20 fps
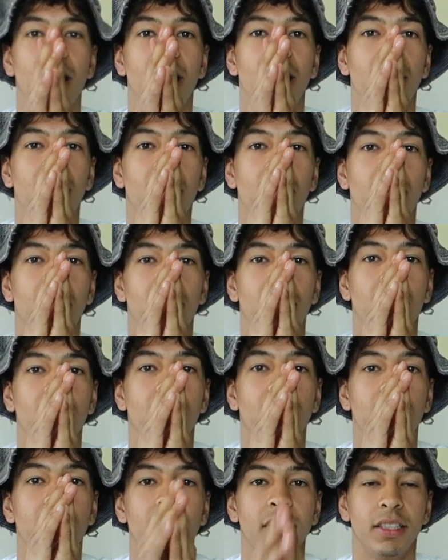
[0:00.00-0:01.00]
Uh,
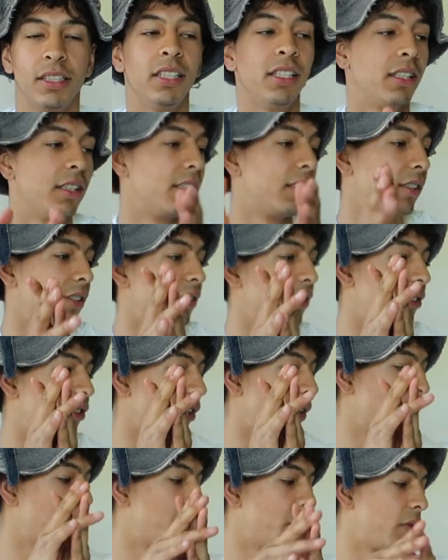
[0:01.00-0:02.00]
yeah.
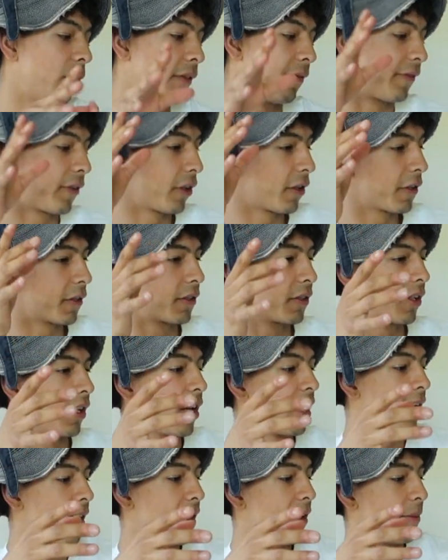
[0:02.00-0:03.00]
So the first
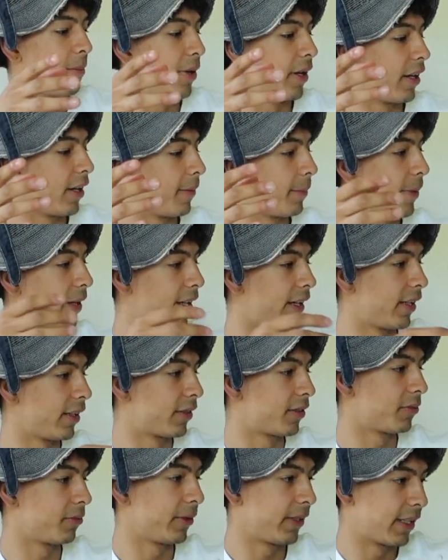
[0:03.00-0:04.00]
pair of
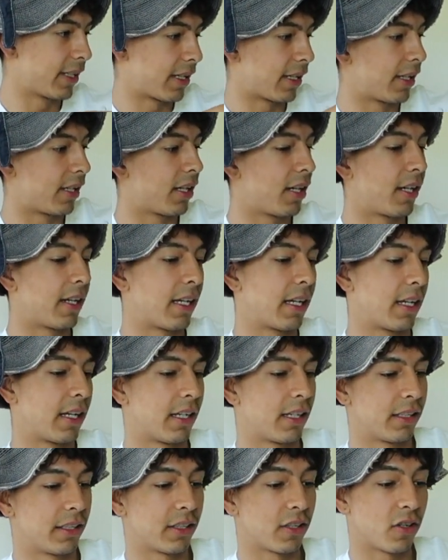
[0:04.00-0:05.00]
pants we got,
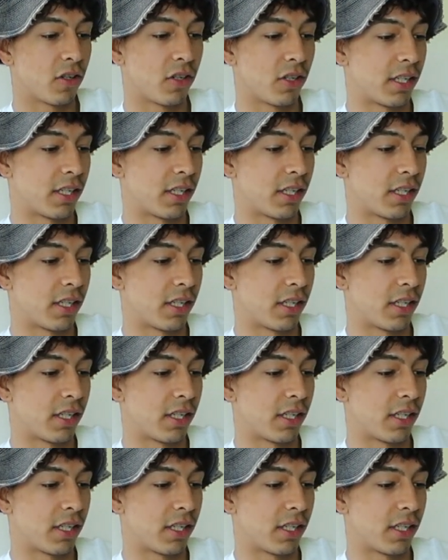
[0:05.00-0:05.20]
uh, there.